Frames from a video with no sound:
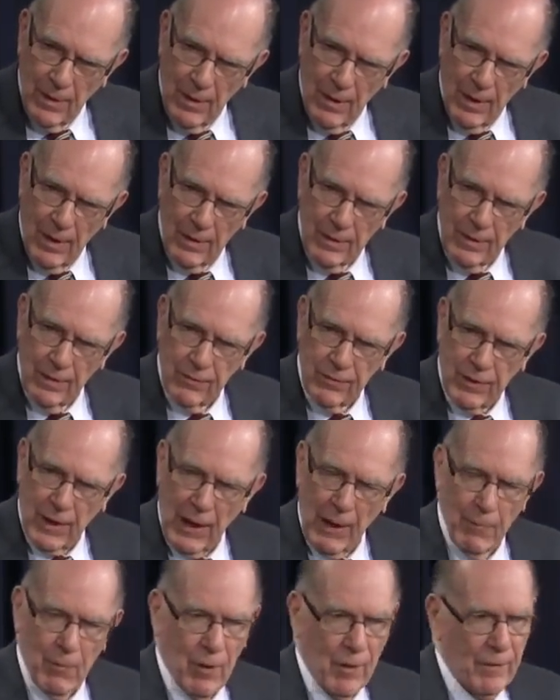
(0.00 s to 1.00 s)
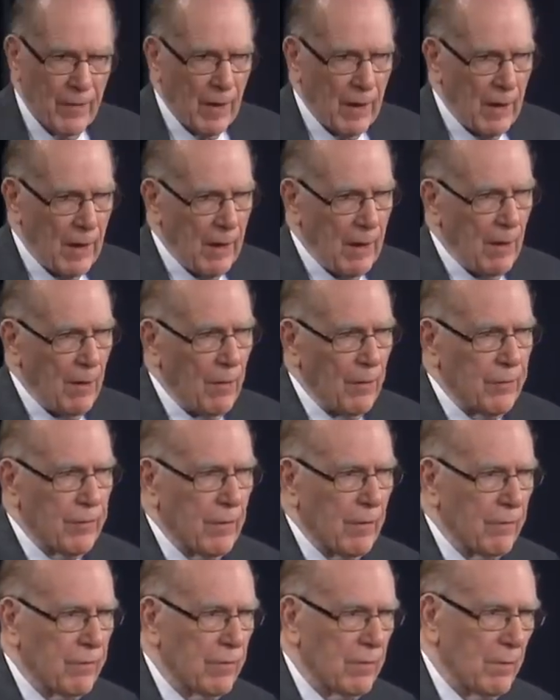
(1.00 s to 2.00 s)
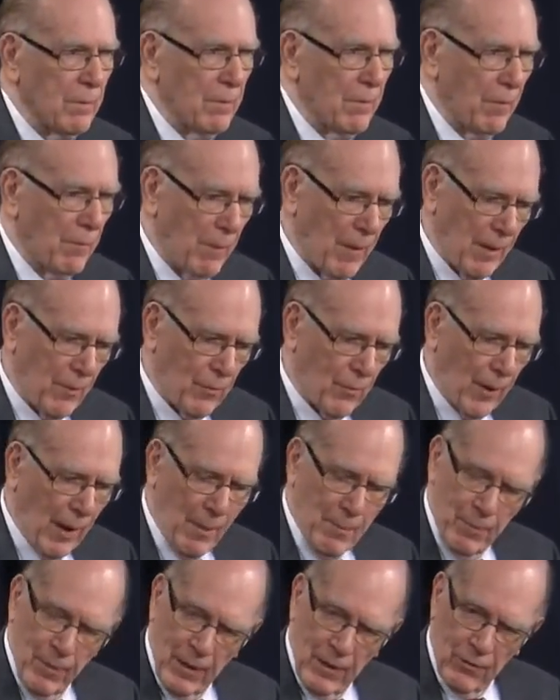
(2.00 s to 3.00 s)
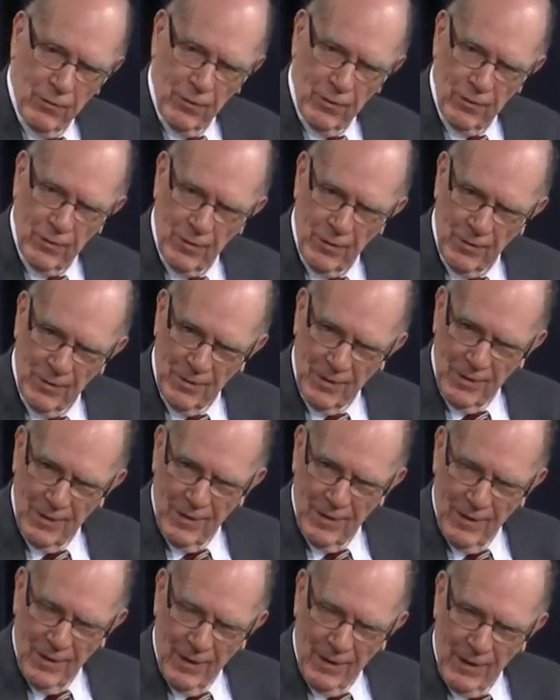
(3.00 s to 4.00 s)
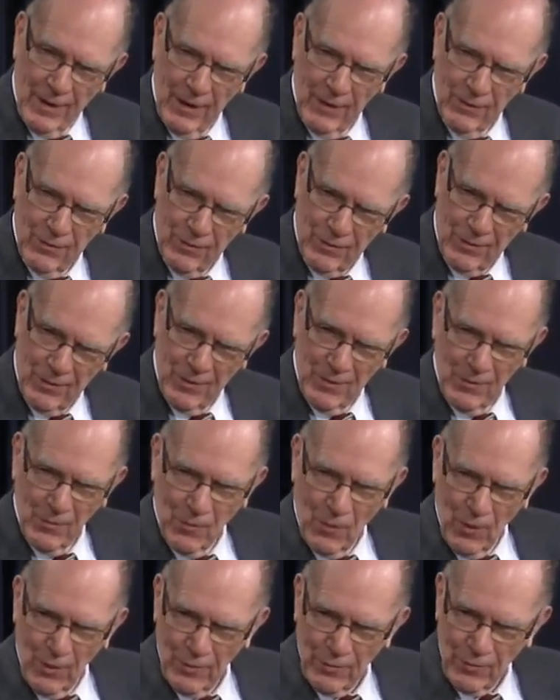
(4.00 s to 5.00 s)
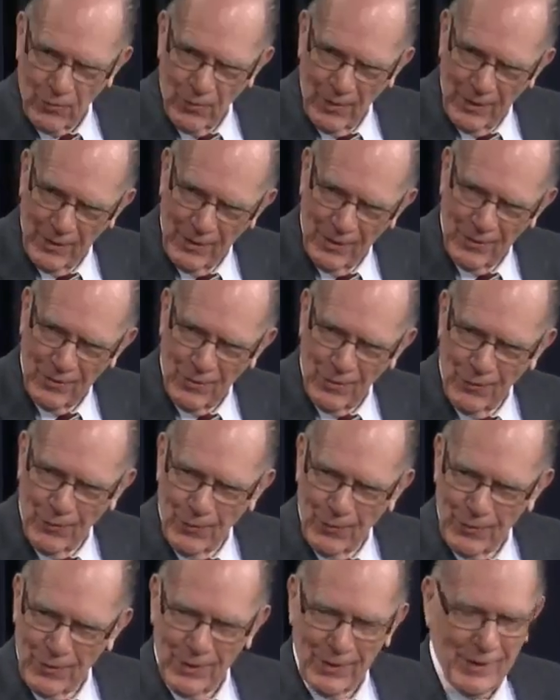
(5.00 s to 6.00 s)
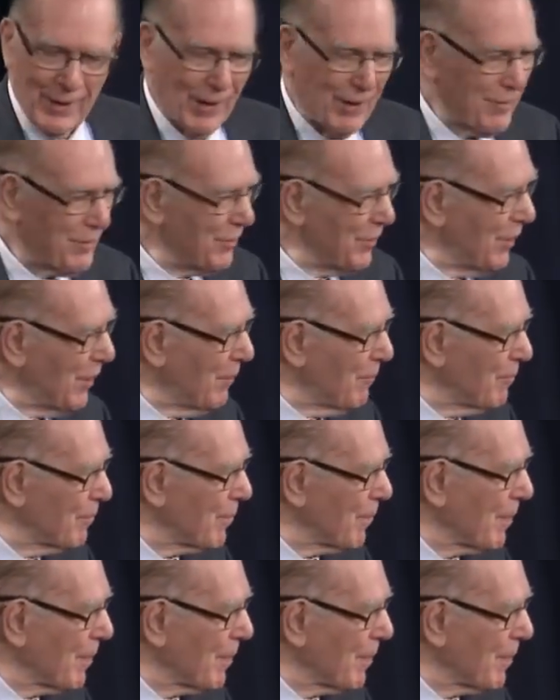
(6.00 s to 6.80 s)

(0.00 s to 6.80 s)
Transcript: And this came on the heels of some of my rampages against Wall Street and so forth at that time.